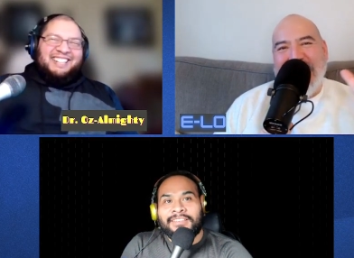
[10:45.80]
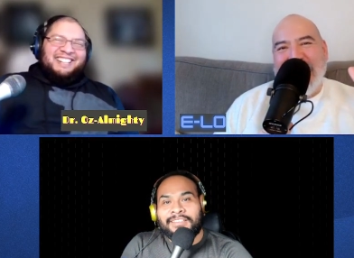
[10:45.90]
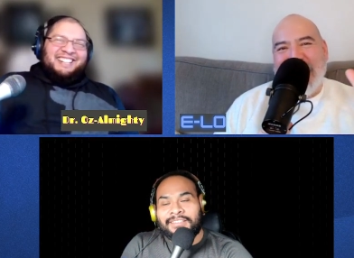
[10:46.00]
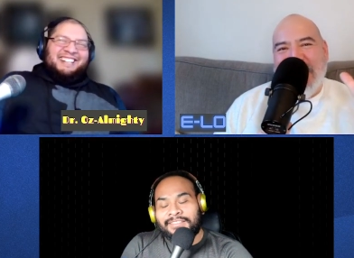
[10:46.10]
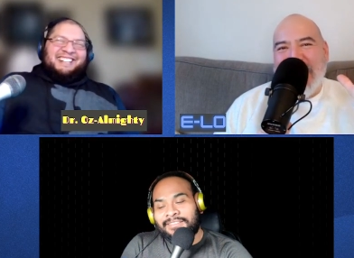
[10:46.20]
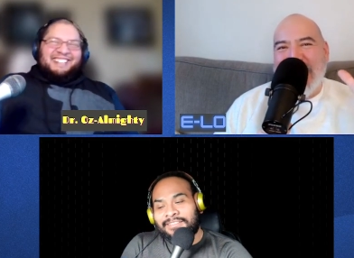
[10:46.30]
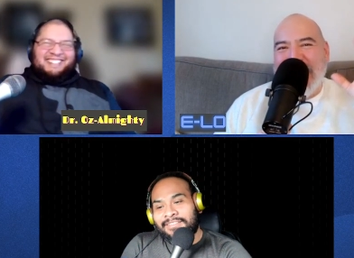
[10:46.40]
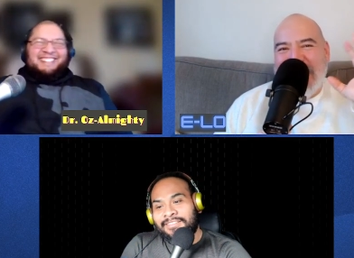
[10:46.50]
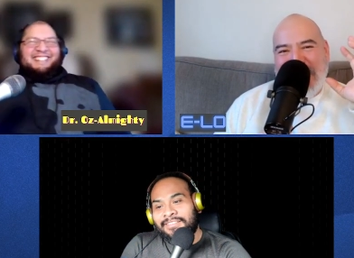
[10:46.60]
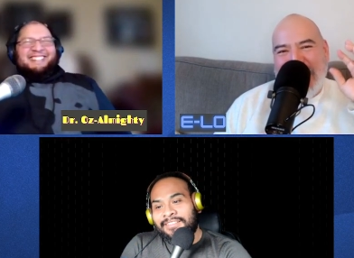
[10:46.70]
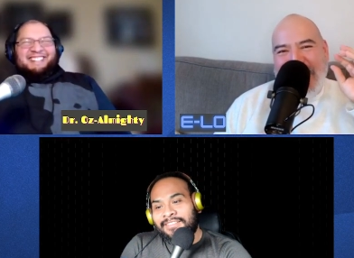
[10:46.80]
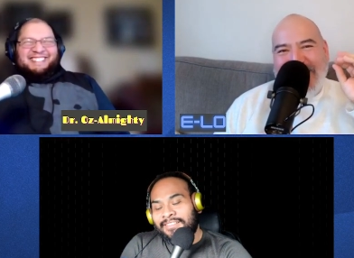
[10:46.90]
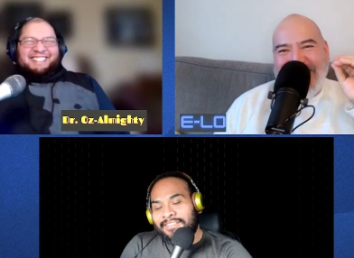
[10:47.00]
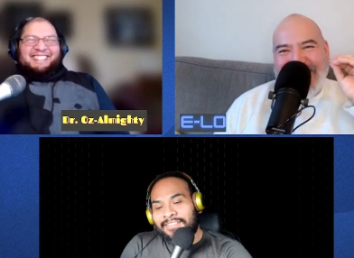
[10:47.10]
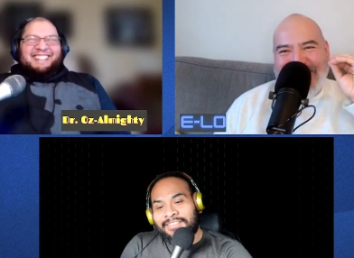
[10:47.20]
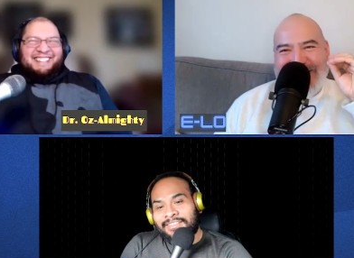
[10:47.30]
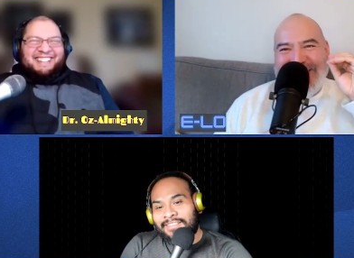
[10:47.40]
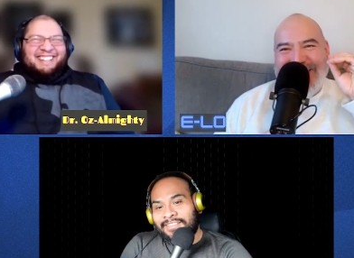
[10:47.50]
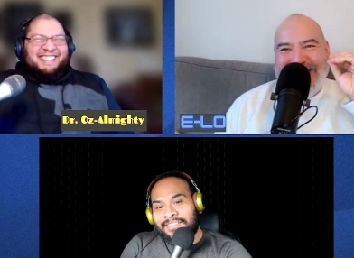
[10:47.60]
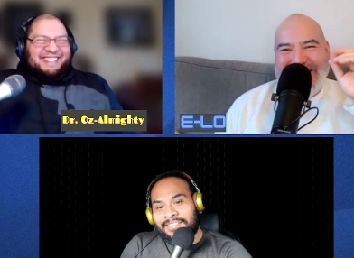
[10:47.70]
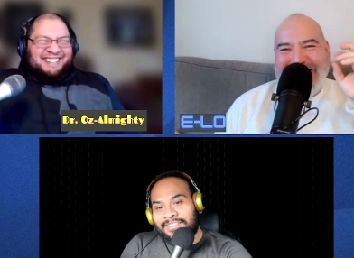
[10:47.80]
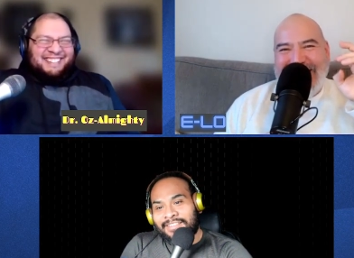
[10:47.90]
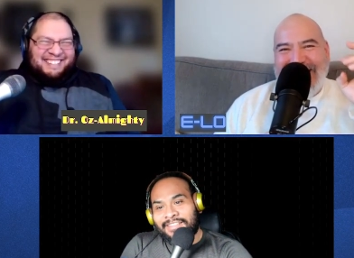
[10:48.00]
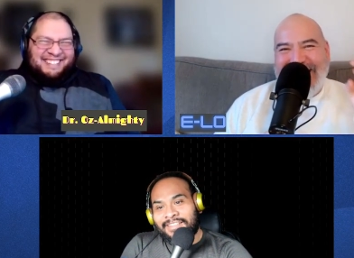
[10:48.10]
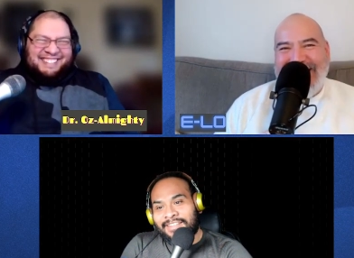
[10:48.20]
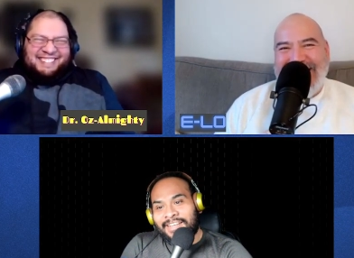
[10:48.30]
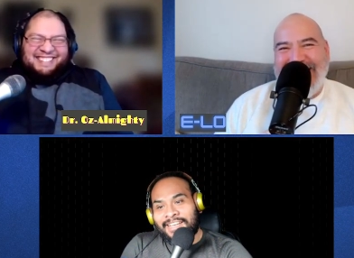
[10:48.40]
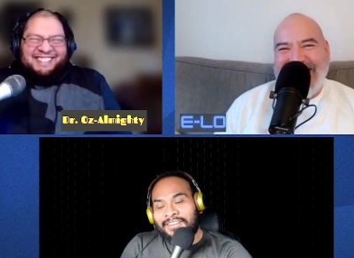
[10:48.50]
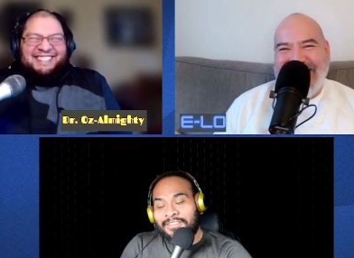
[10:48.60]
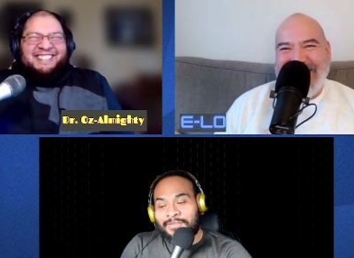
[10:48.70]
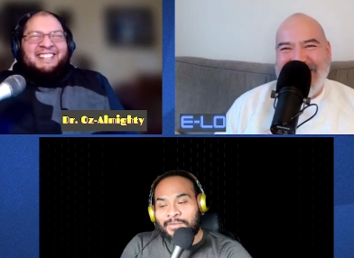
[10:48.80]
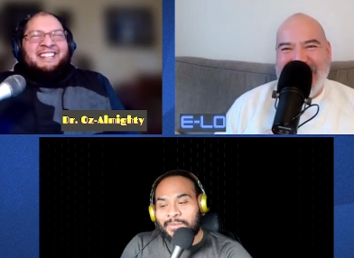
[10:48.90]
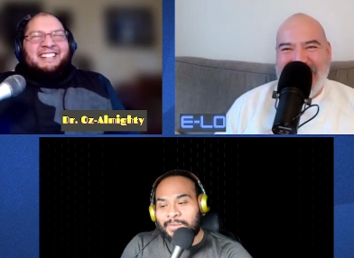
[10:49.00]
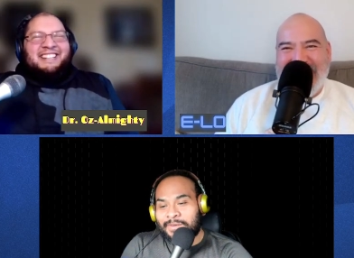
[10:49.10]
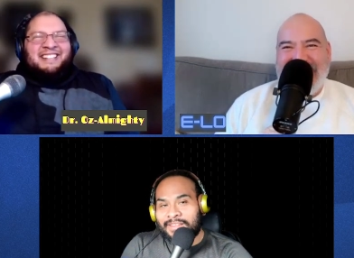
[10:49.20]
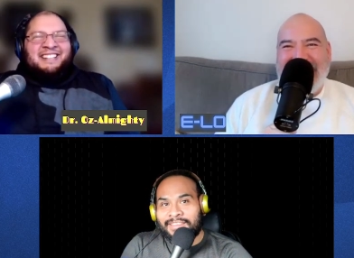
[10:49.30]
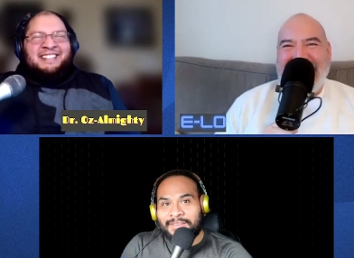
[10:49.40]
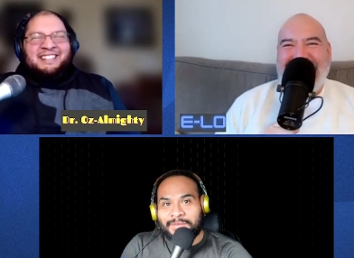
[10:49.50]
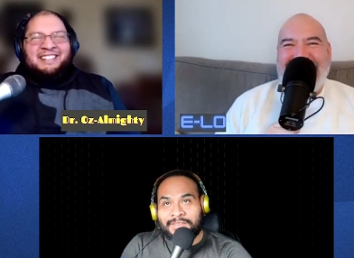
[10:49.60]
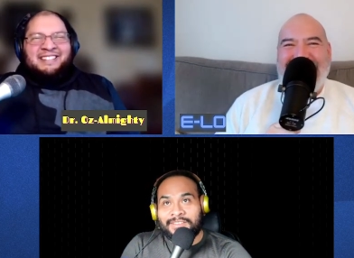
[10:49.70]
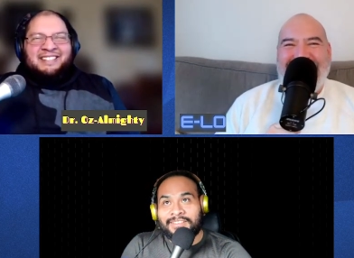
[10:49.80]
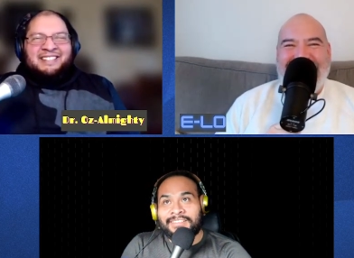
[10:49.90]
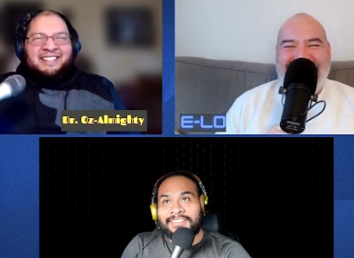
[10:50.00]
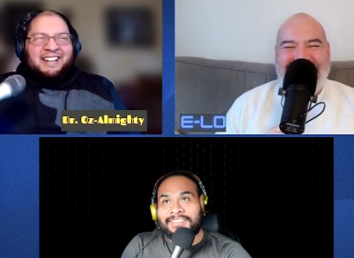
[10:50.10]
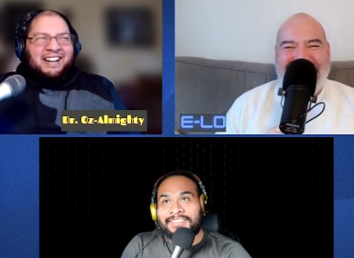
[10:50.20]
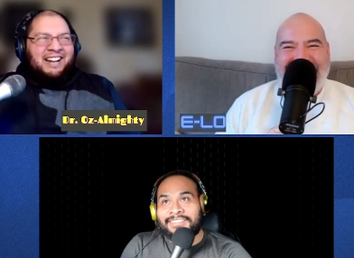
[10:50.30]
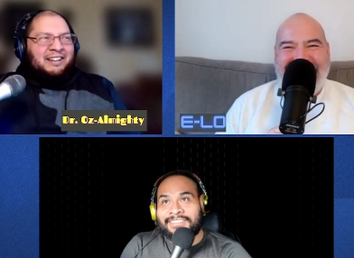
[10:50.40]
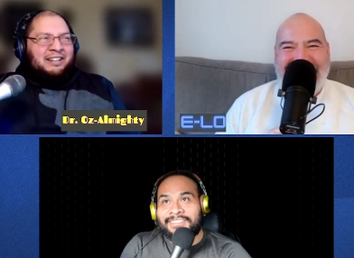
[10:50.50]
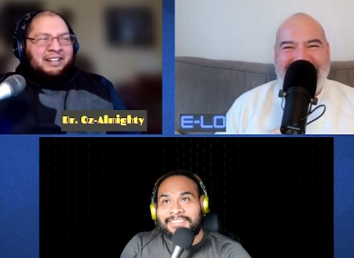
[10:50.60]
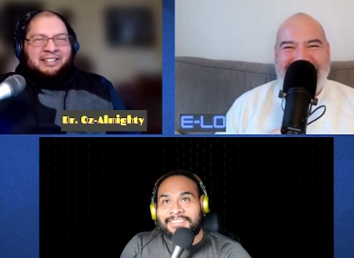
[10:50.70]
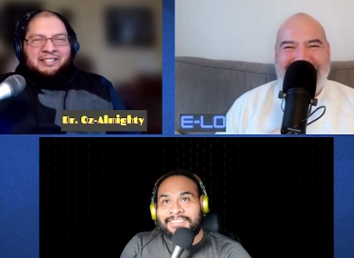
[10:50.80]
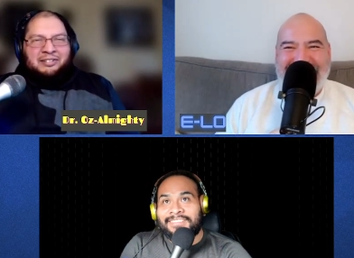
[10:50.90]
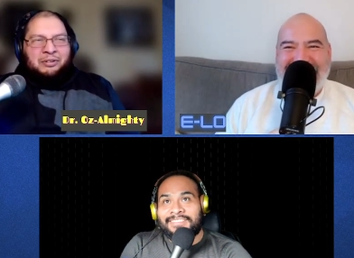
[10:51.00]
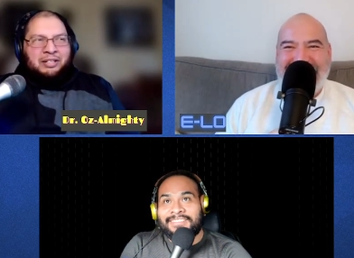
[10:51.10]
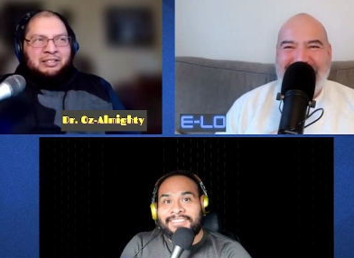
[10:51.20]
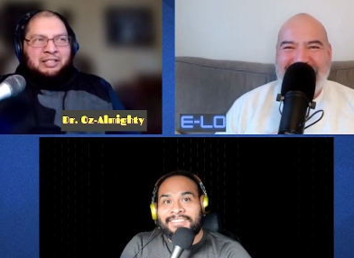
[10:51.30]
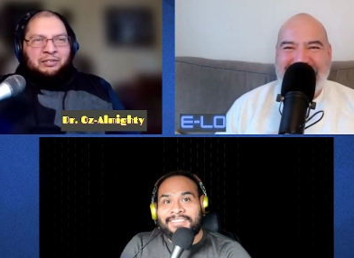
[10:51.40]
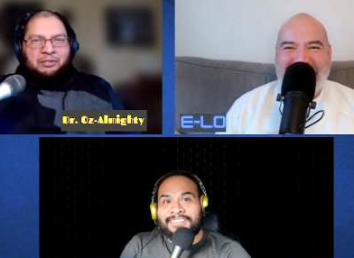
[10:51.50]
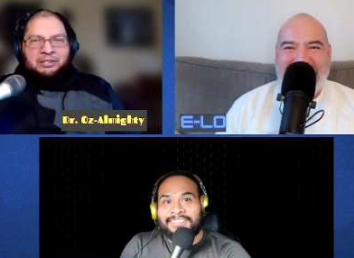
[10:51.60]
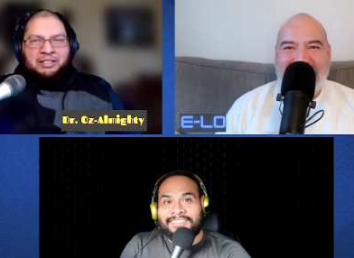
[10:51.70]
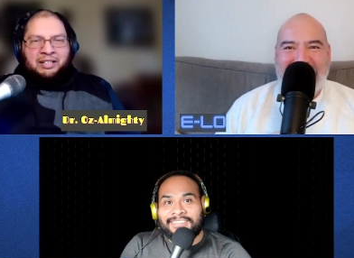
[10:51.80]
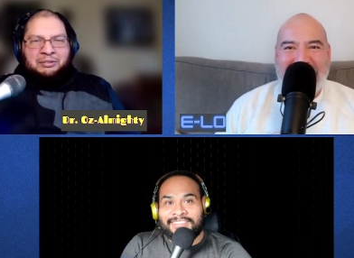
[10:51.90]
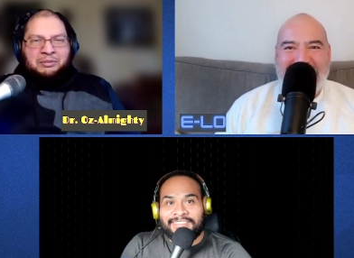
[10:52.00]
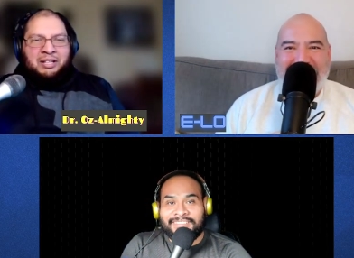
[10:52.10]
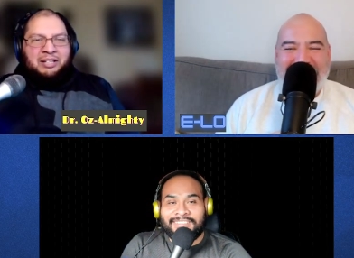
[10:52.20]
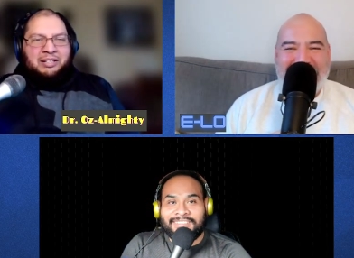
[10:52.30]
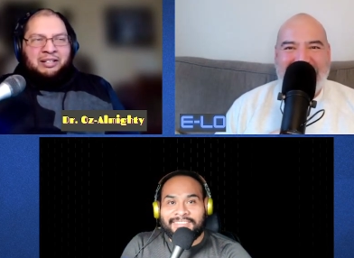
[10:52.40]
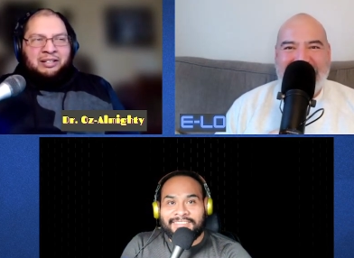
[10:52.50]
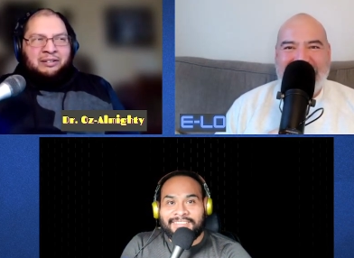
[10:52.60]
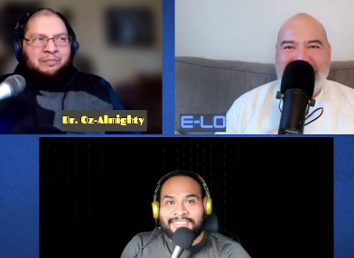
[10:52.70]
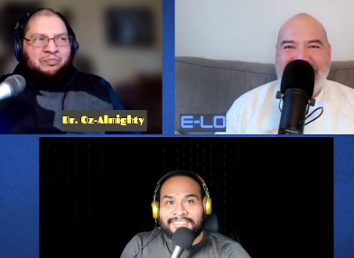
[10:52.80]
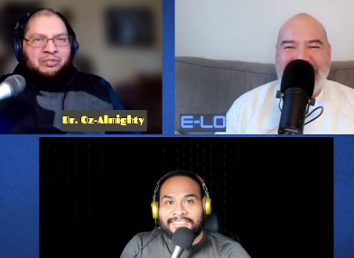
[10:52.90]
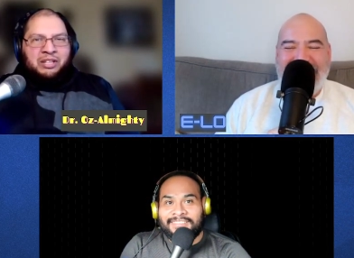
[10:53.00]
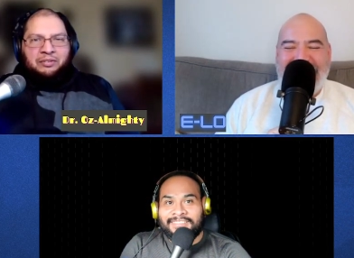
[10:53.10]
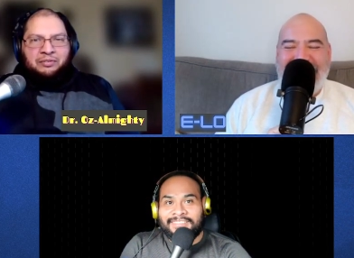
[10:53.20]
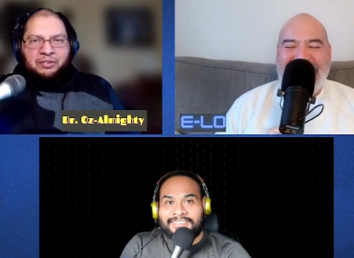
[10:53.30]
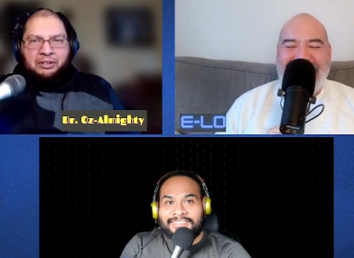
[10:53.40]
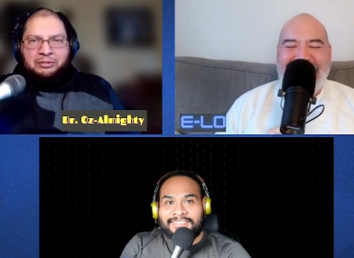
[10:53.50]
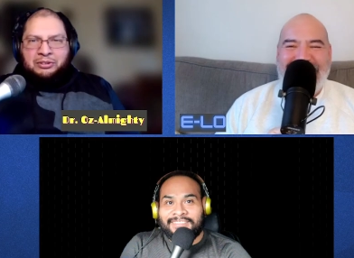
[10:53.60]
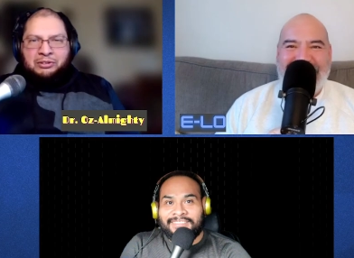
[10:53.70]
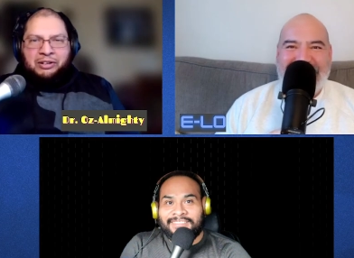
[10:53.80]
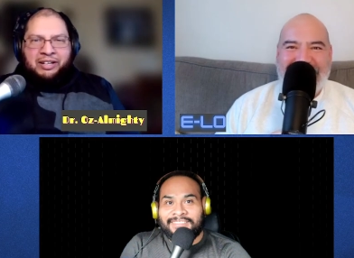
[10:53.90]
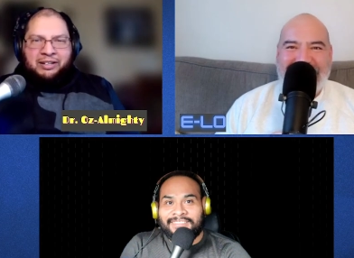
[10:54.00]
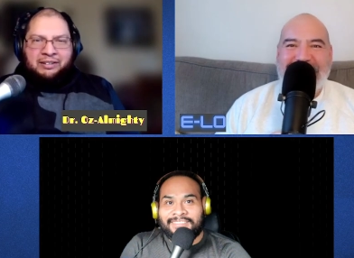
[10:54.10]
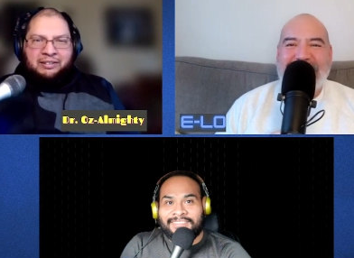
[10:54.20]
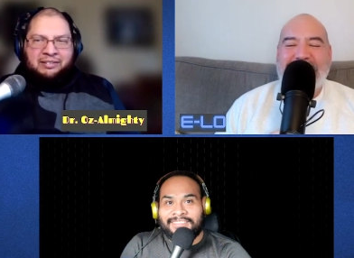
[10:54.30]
Speaker 1: The memory bank on this guy.
Speaker 2: I don't even remember the theme
Speaker 1: song. uh, hey, Queen Latifah was awesome. That um, Kim Fields was great.